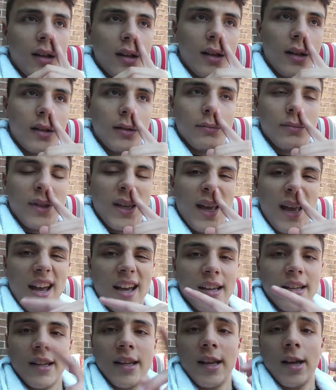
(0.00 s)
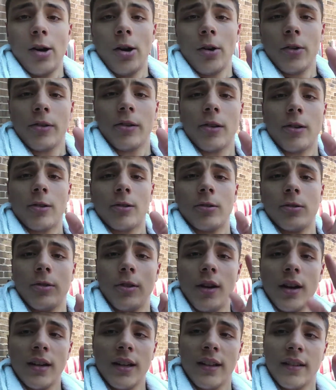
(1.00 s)
Yeah. Also,
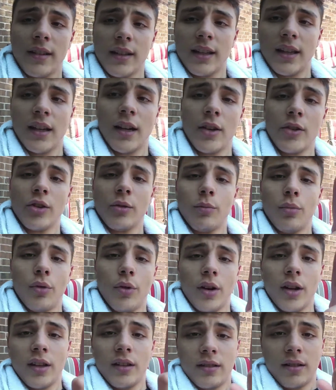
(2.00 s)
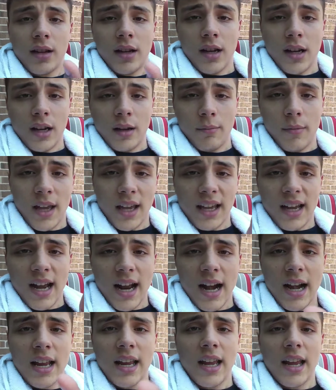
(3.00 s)
y'all need to get on your boys
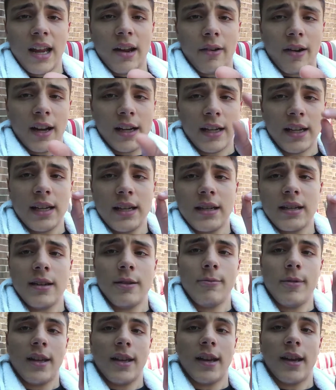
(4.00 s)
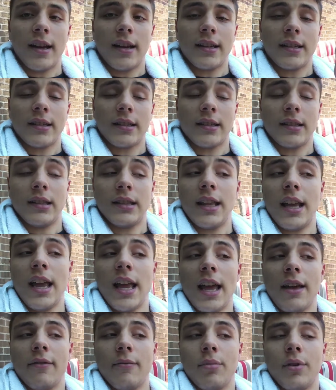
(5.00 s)
Megati and Randizi, because
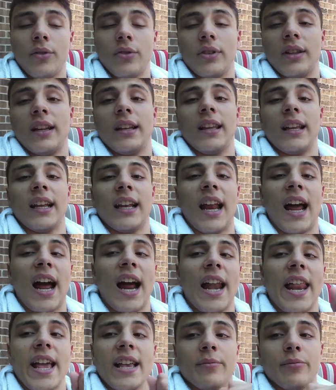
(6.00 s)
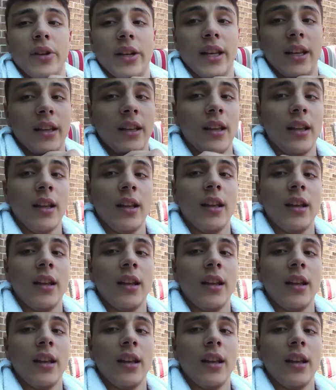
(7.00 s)
they haven't posted anything in a hot ass minute.